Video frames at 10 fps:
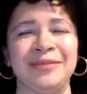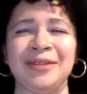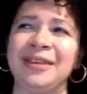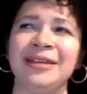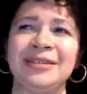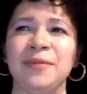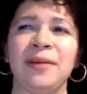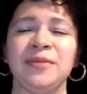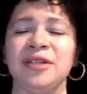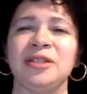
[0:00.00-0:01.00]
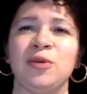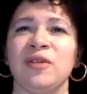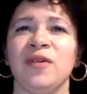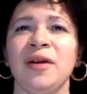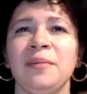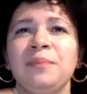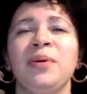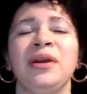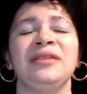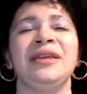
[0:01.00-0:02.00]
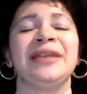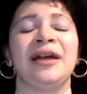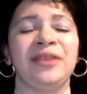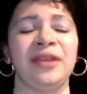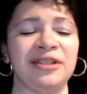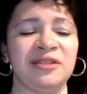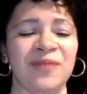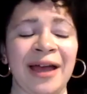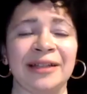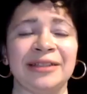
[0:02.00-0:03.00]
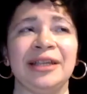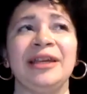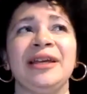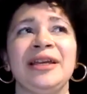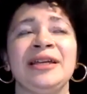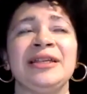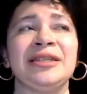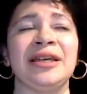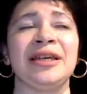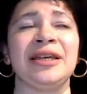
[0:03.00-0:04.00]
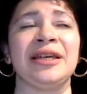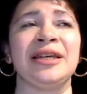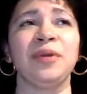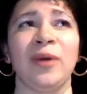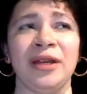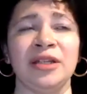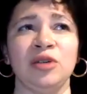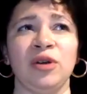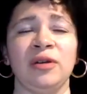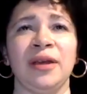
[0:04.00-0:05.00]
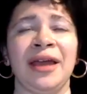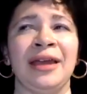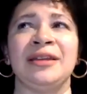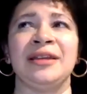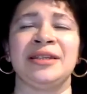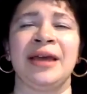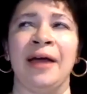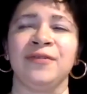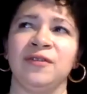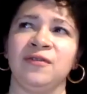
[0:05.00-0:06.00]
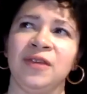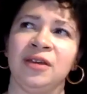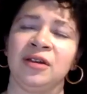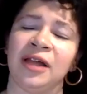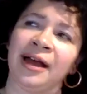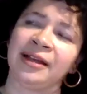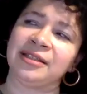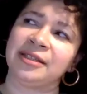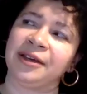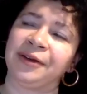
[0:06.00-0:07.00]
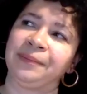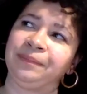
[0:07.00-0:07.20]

so I think sometimes just sort of putting things out there as facts is a simpler way to do it, and it doesn't have to feel as